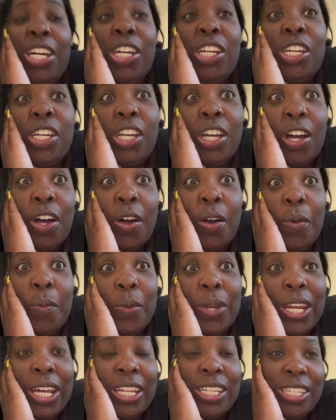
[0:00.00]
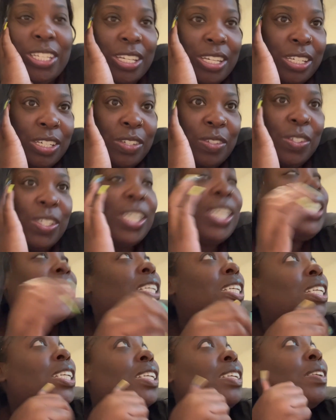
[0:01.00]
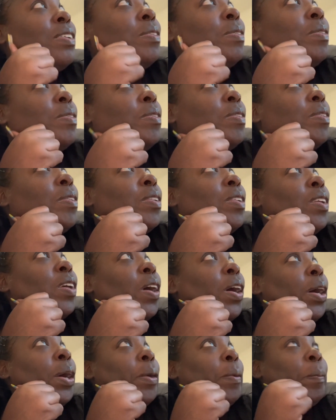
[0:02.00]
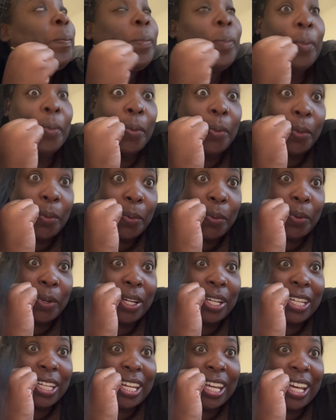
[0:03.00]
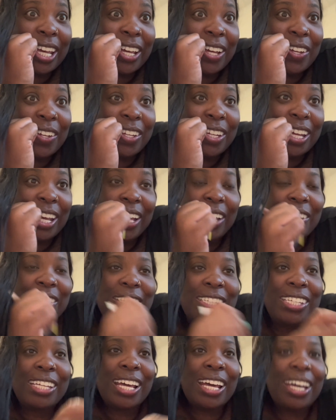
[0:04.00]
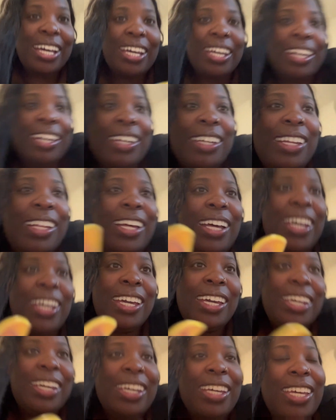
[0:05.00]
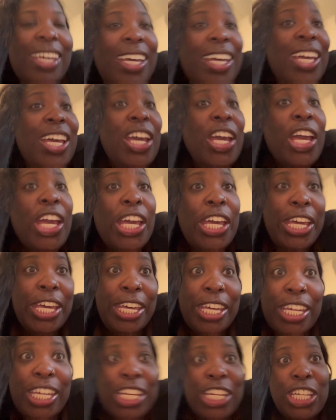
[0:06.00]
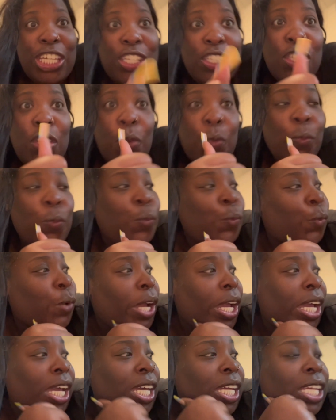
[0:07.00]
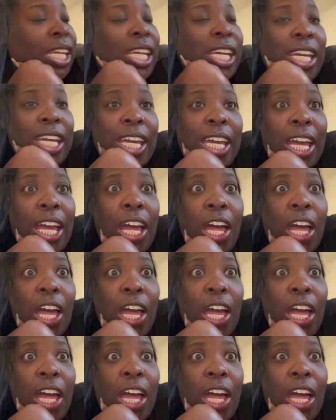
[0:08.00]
Y'all, when I tell you, it just start pouring down outside. Like, it is rainy.